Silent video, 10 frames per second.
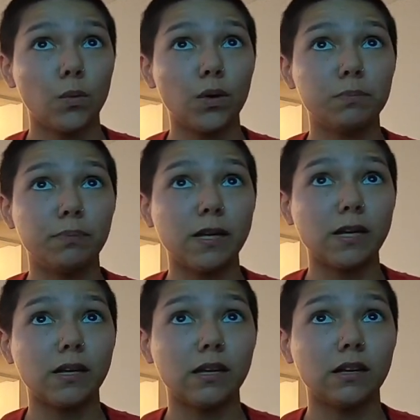would
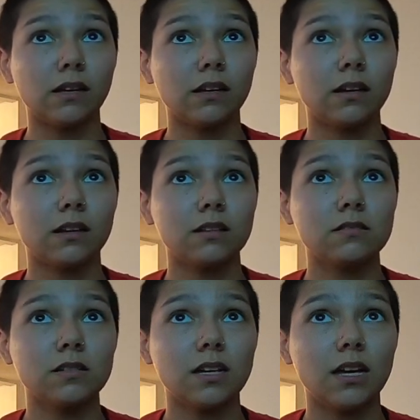be,
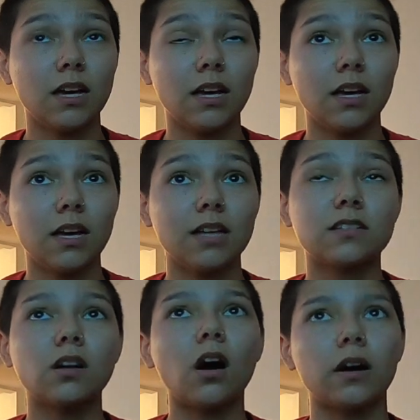
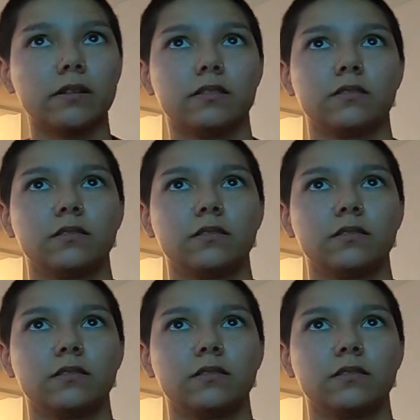it's an art.